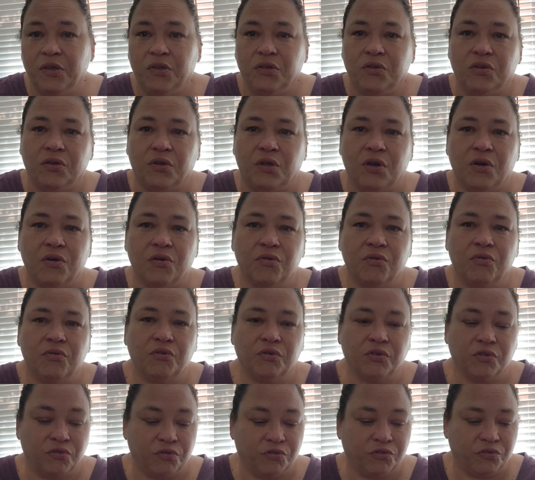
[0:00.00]
You know,
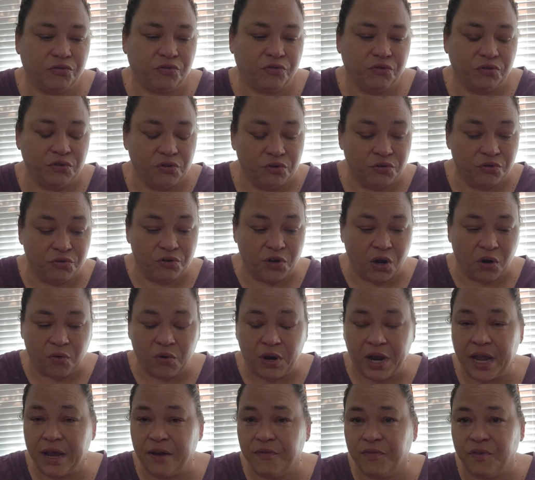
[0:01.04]
you
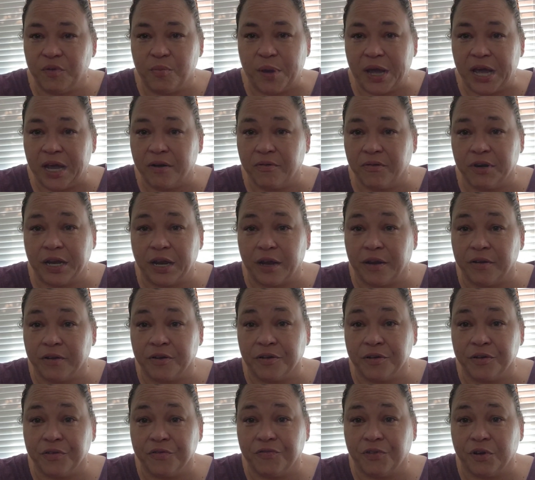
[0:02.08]
don't have the battery out there
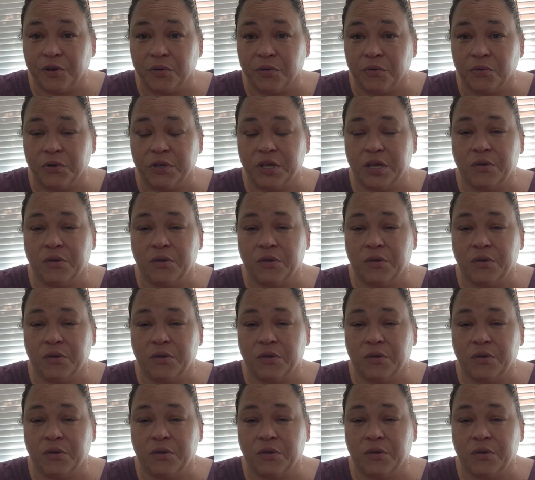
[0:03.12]
on your phone,